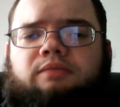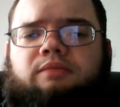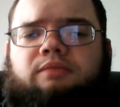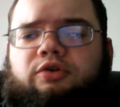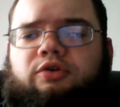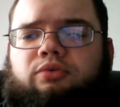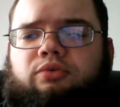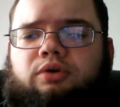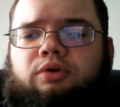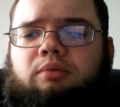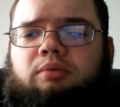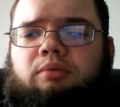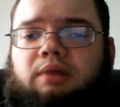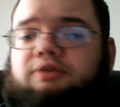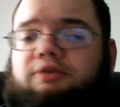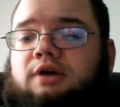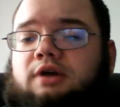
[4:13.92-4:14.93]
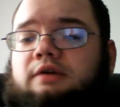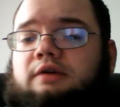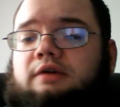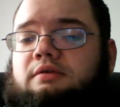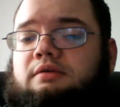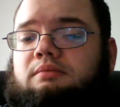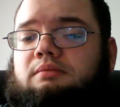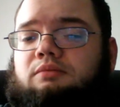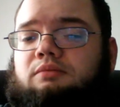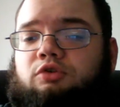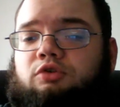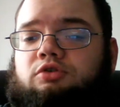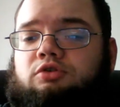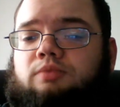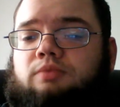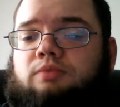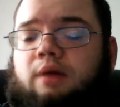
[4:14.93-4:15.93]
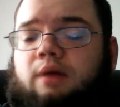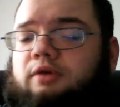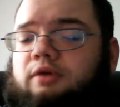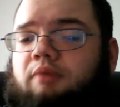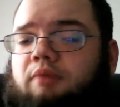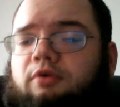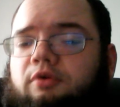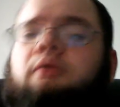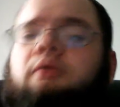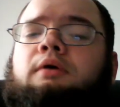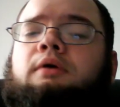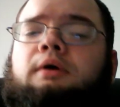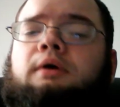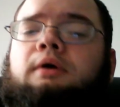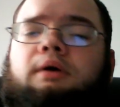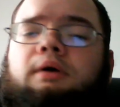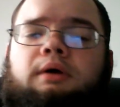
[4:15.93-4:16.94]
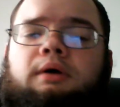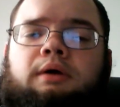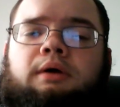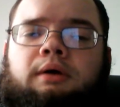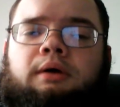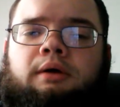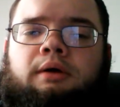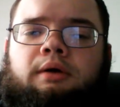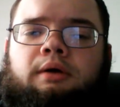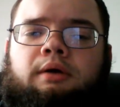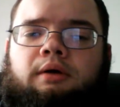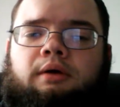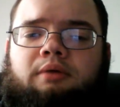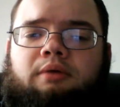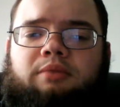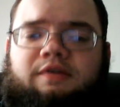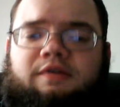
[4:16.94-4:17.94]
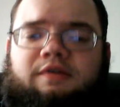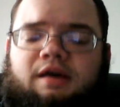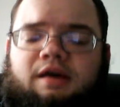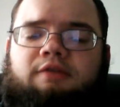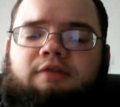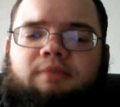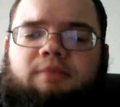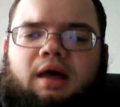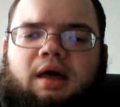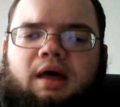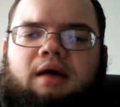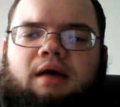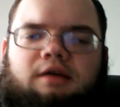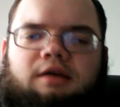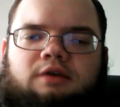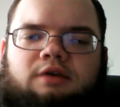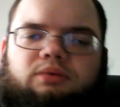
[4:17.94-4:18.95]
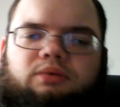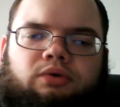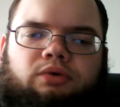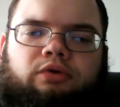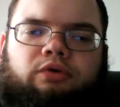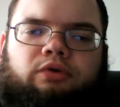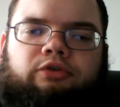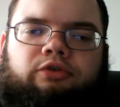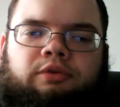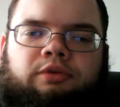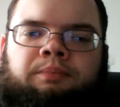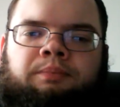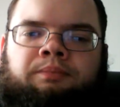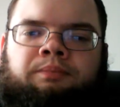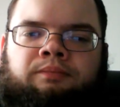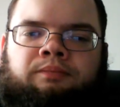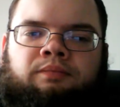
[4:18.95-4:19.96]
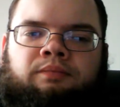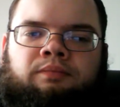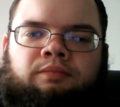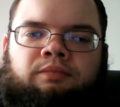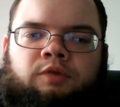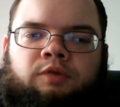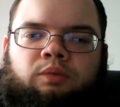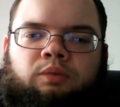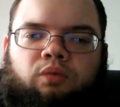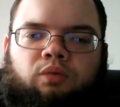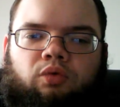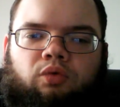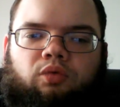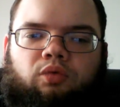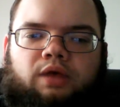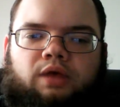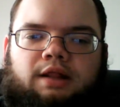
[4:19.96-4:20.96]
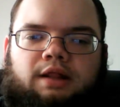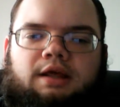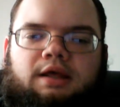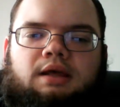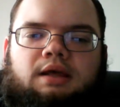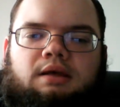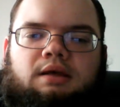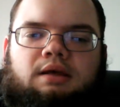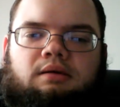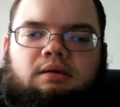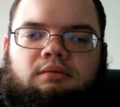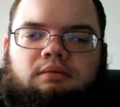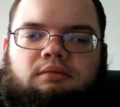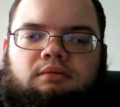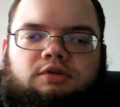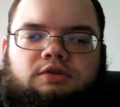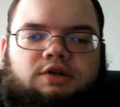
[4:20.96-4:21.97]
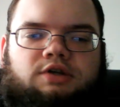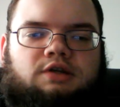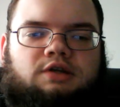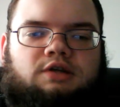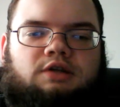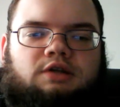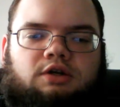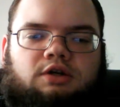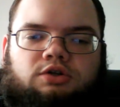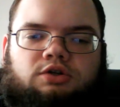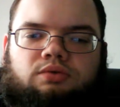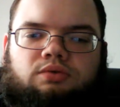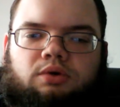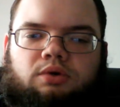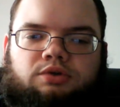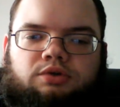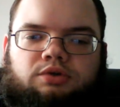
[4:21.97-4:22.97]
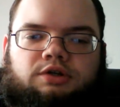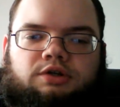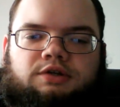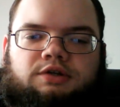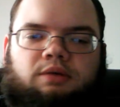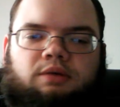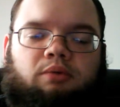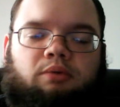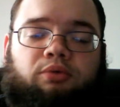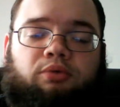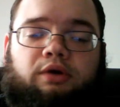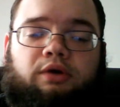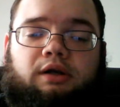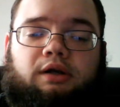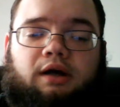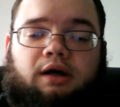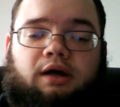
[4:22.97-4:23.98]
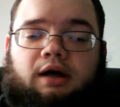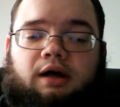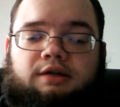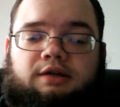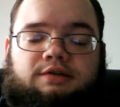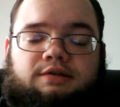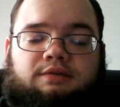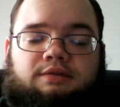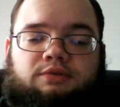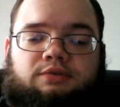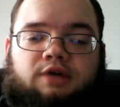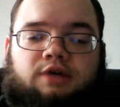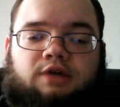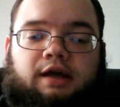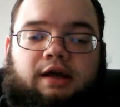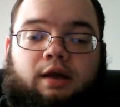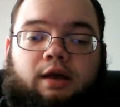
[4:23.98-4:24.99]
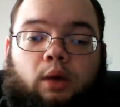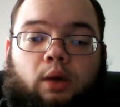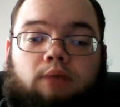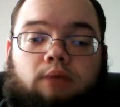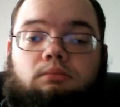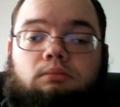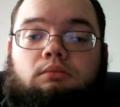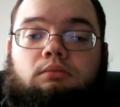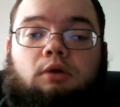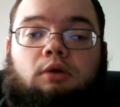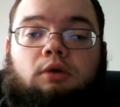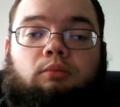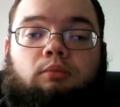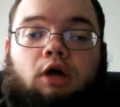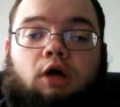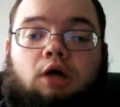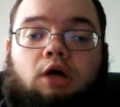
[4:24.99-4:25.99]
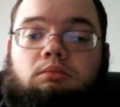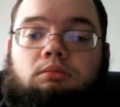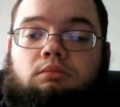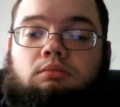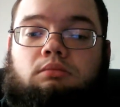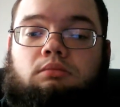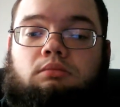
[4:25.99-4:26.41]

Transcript: Those were on bluff checks, that was helpful. But aside from that, dice rolls were really just atrocious. At one point, I just was like, I quit. I'm done.